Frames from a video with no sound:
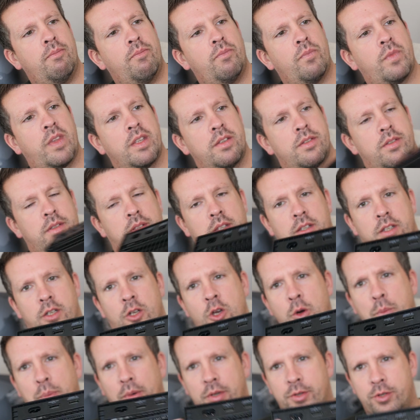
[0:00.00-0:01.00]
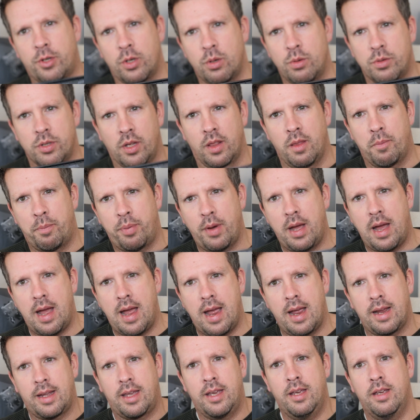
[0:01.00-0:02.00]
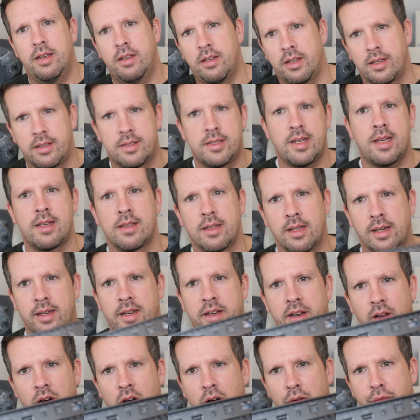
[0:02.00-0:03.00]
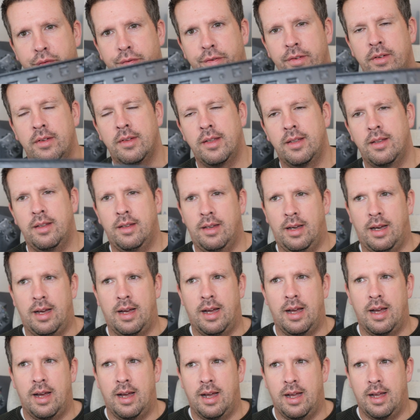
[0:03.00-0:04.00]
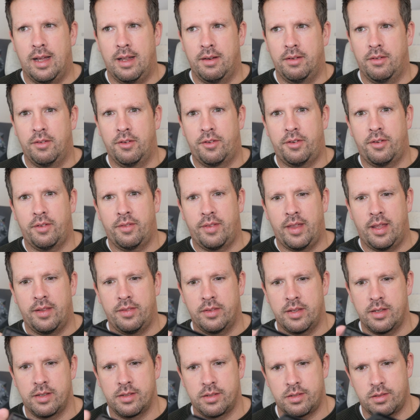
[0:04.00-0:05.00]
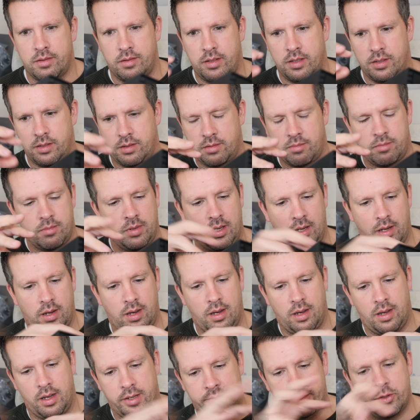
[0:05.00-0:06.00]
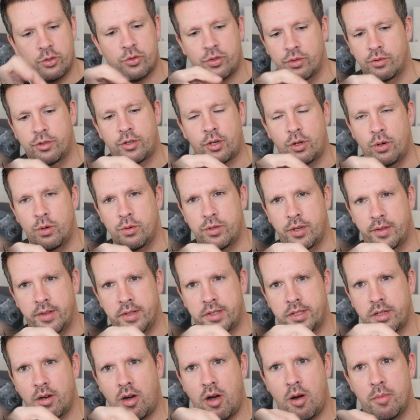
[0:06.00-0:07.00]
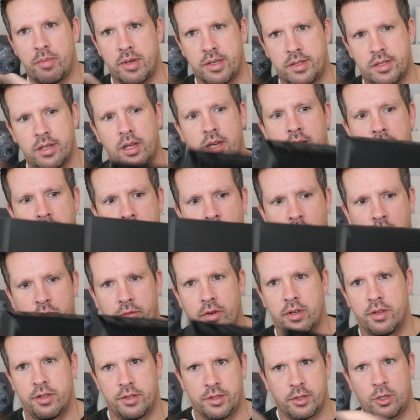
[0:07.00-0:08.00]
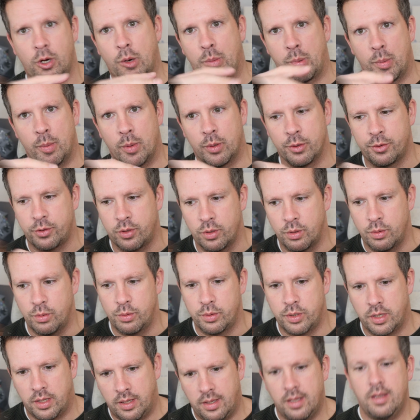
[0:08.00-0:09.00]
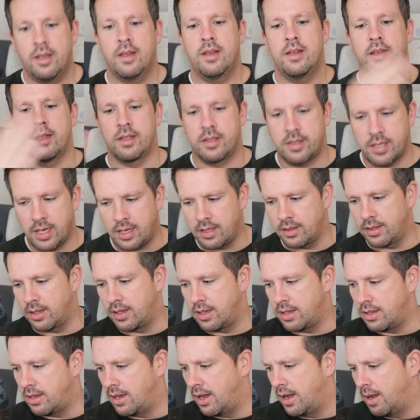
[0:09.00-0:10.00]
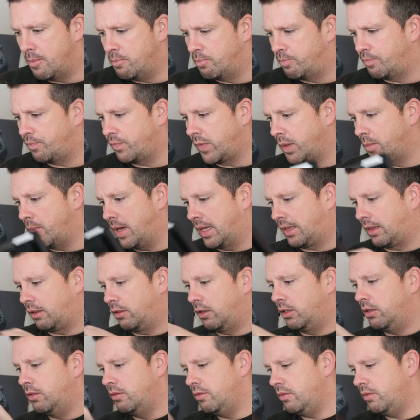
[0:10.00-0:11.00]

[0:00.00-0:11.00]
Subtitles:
There's a couple of screws on the back. You take the lid off, and then there's a dozen screws on the top. You turn it over. There's a couple more screws. You take the metal